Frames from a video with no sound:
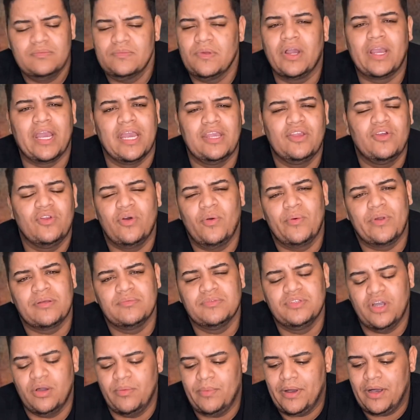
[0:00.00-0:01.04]
Okay, you know what I'm
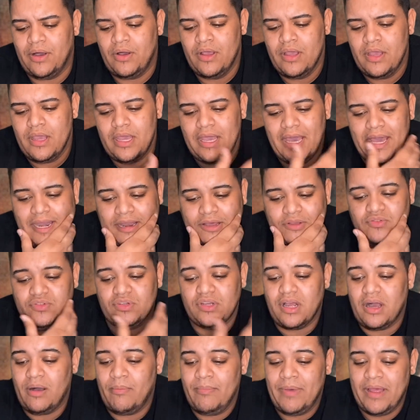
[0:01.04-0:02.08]
talking about. And now to
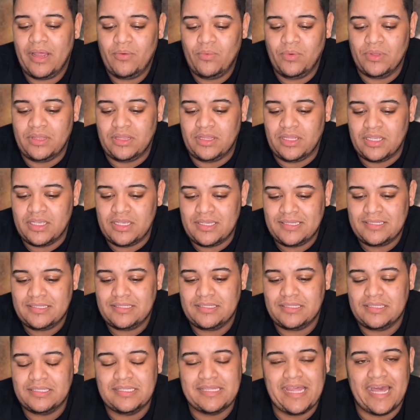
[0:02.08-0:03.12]
come back with this,
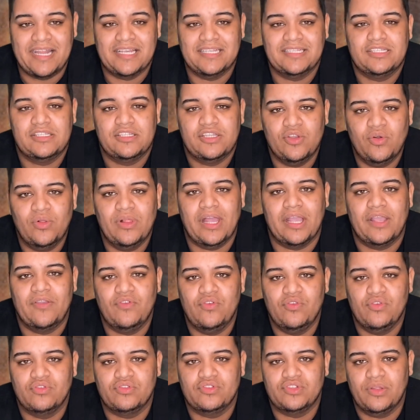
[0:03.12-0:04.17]
that is still like, you
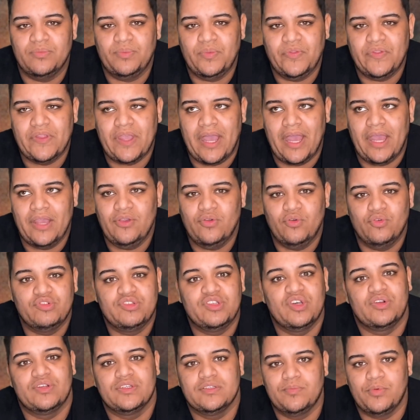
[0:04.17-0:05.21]
know, something that you could
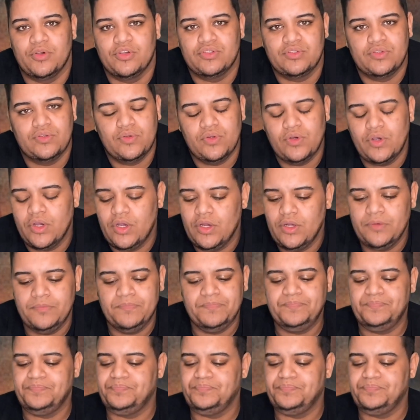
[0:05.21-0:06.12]
tell this person on her.